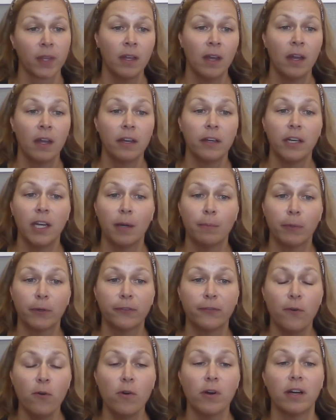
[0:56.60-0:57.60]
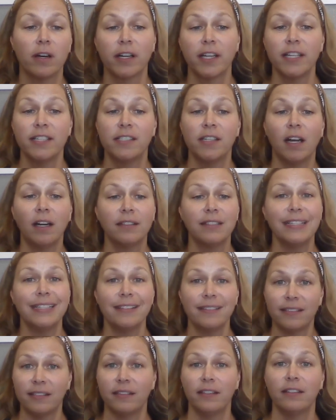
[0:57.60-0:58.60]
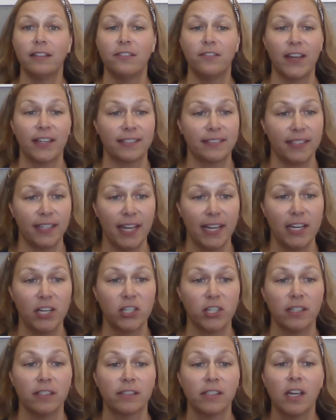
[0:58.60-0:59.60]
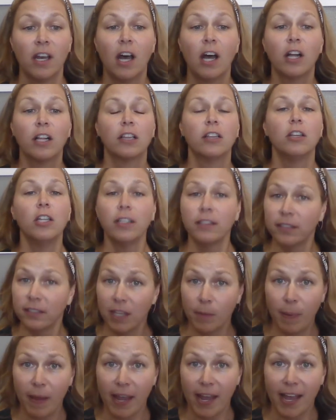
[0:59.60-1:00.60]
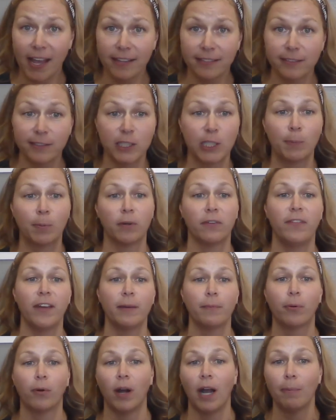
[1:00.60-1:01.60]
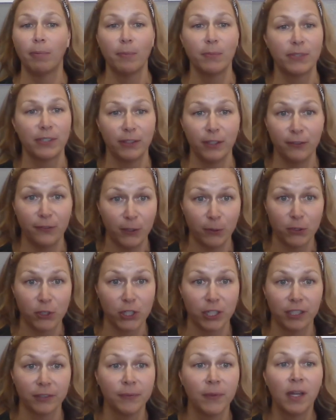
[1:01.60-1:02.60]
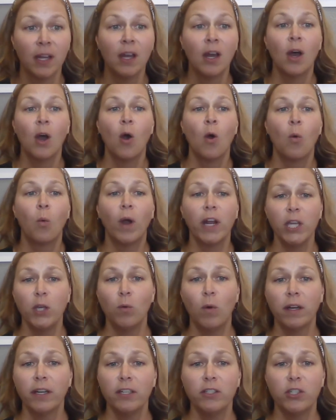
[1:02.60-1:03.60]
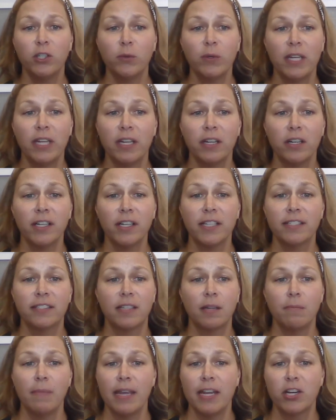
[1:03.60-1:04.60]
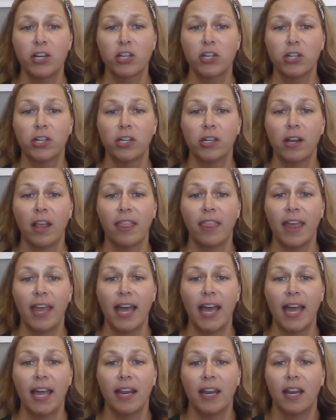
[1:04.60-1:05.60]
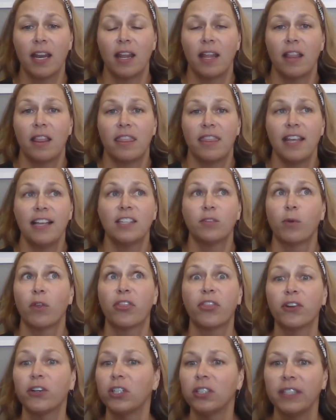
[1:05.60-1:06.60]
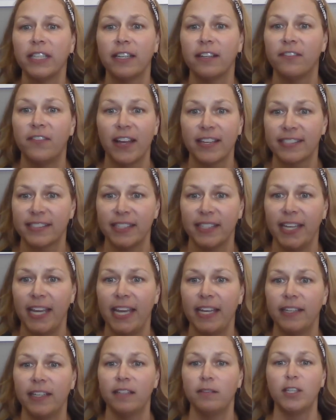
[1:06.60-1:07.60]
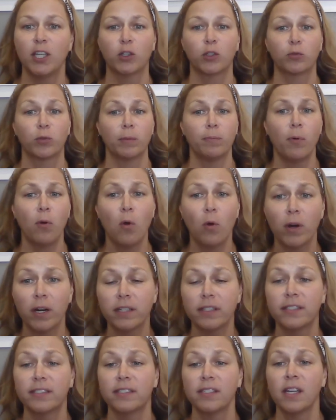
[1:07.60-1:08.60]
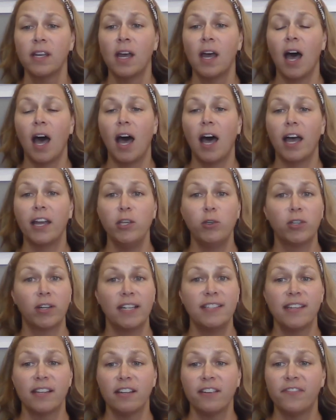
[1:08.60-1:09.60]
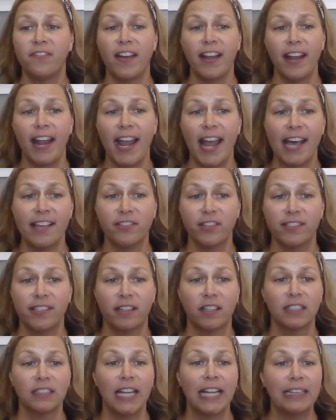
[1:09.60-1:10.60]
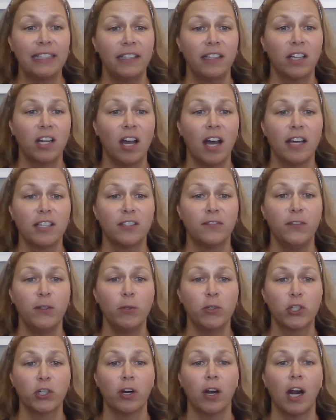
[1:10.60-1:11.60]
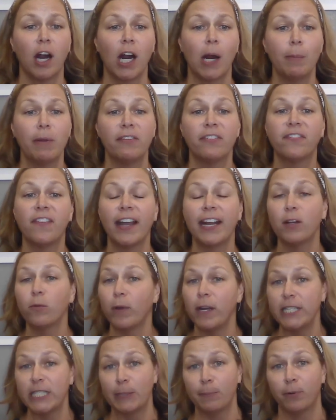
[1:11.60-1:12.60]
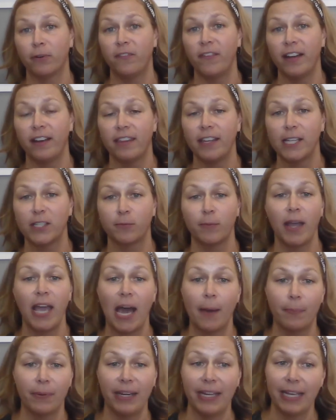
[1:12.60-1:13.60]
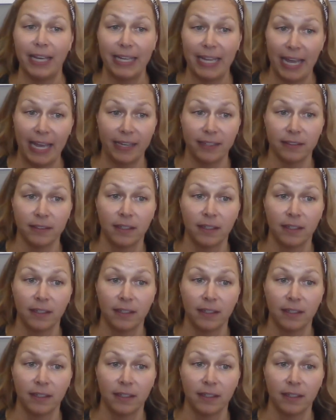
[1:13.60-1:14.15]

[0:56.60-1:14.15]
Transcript: Number four, conduct incident investigations. Look to the past to prevent problems in the future. What you want to do here to make sure that things were thoroughly investigated. There's reports. Uh, you can identify hazards that are likely to cause future harm and find ways to prevent things from happening again.